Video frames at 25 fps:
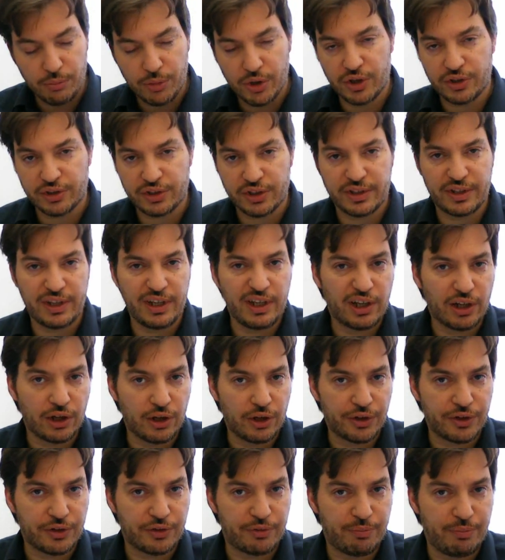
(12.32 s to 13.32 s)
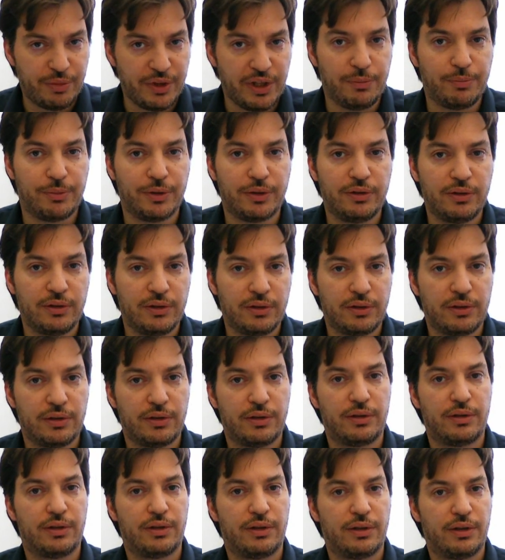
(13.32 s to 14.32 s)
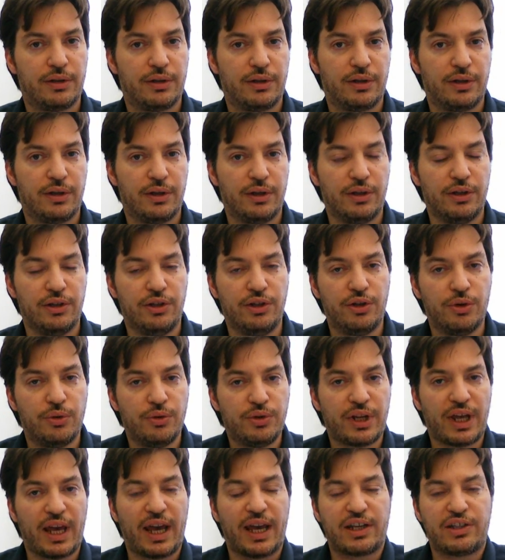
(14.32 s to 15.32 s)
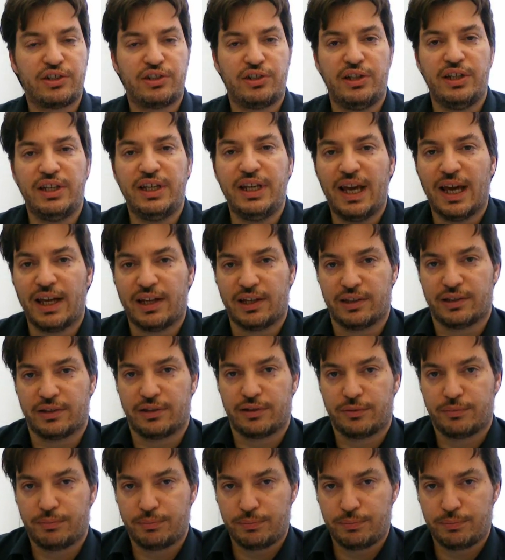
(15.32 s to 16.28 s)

Because I think a lot of people don't actually get it.